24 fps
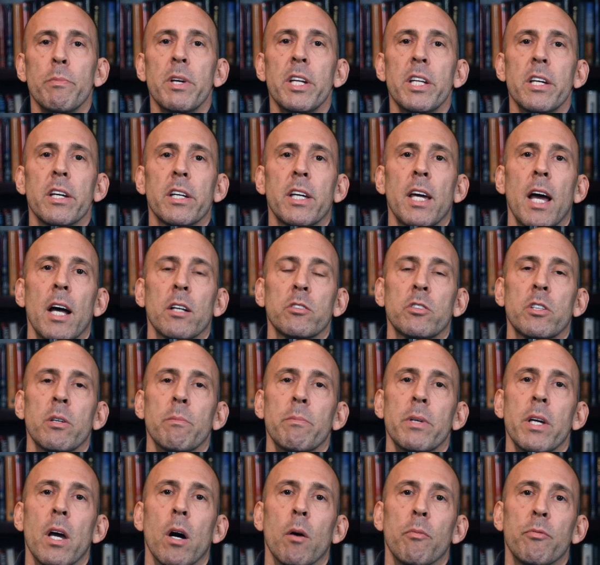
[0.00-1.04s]
media accounts can
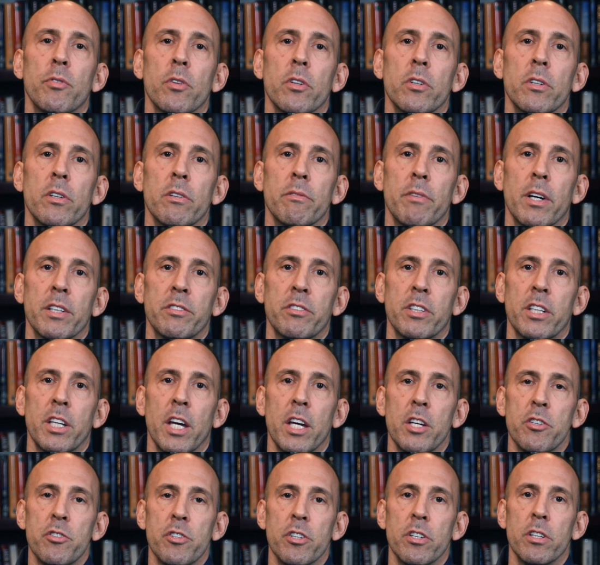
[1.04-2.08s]
be helpful in an
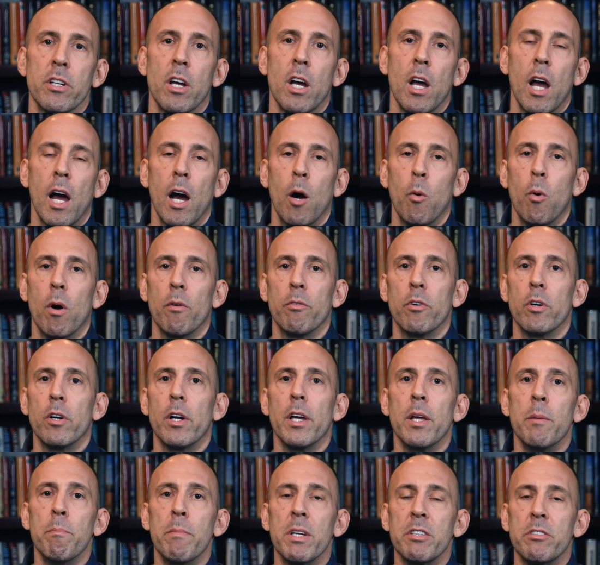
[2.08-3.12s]
investigation. However,
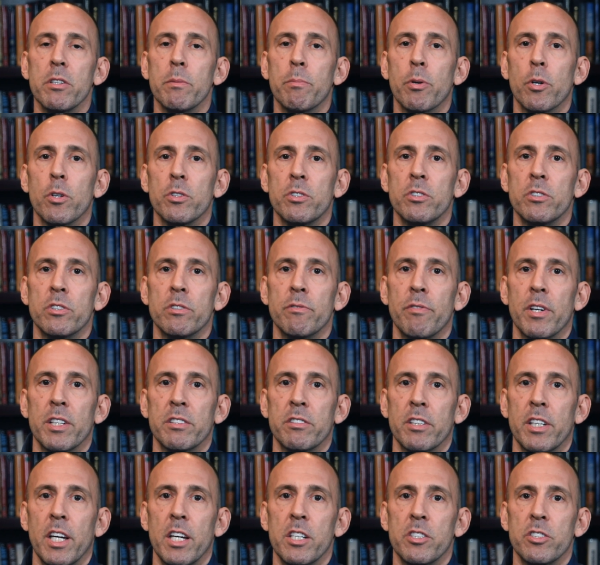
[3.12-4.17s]
in missing persons
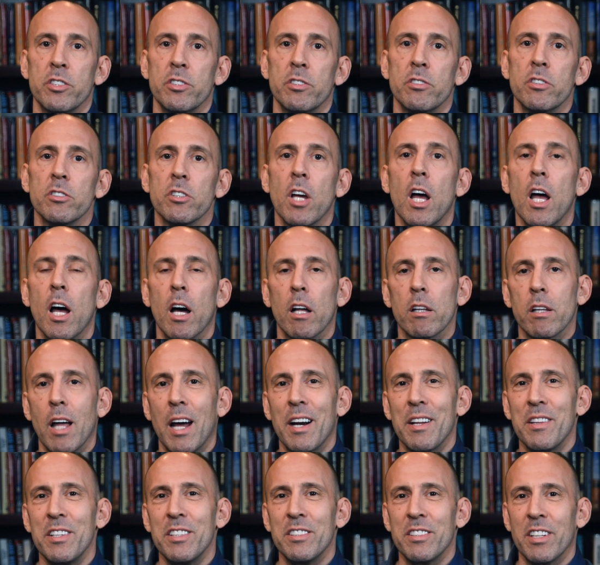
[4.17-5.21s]
investigations, a
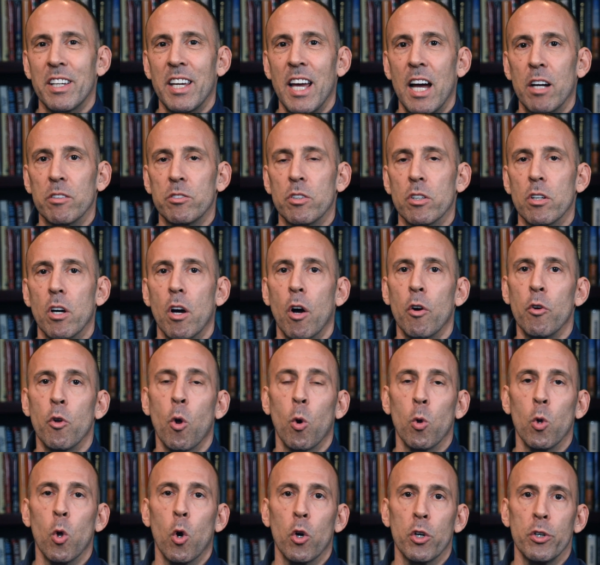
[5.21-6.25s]
lot of these accounts are
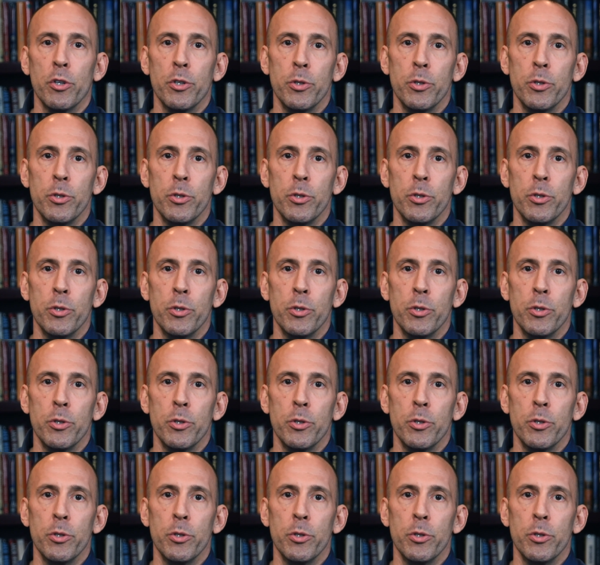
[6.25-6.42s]
no longer